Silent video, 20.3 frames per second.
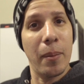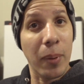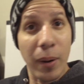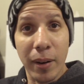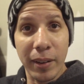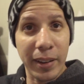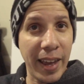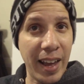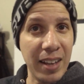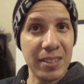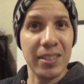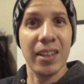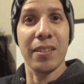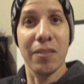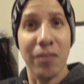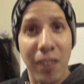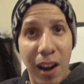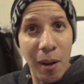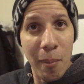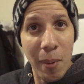that probably has
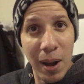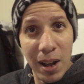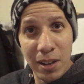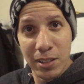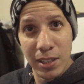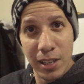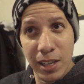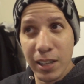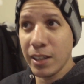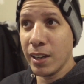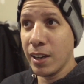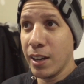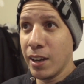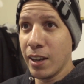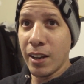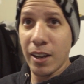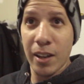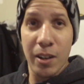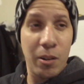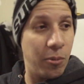like 5 miles in it,
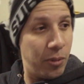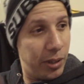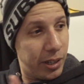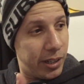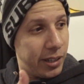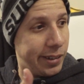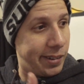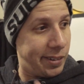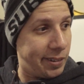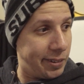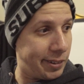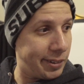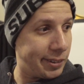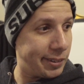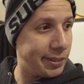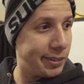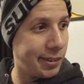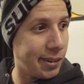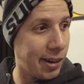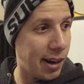we can
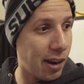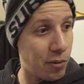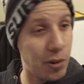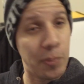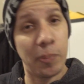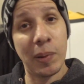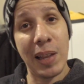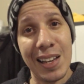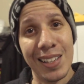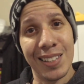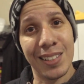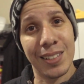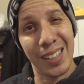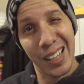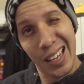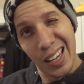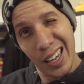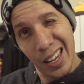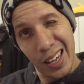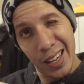replace
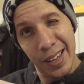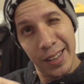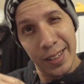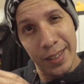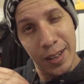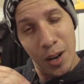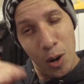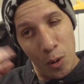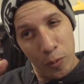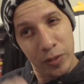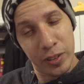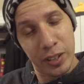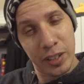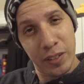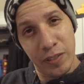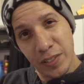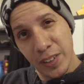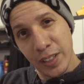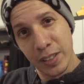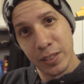and
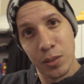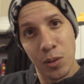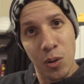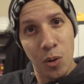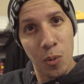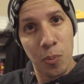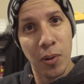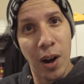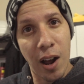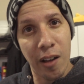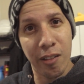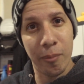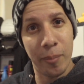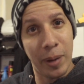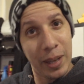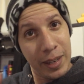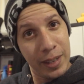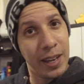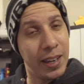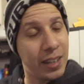hopefully fix the whole
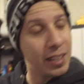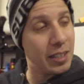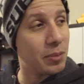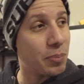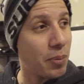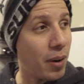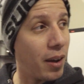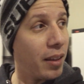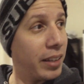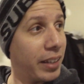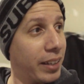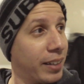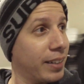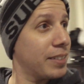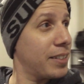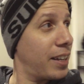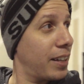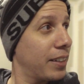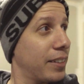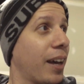problem. And then he's probably
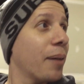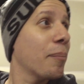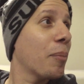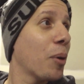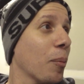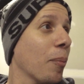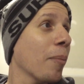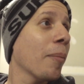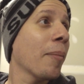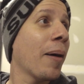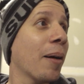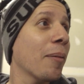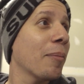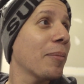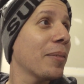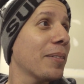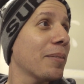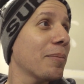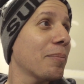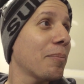going to take that Burble
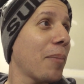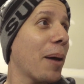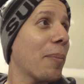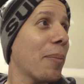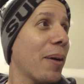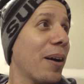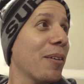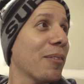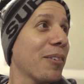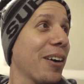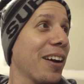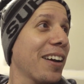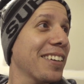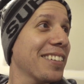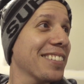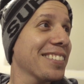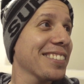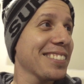map out, right?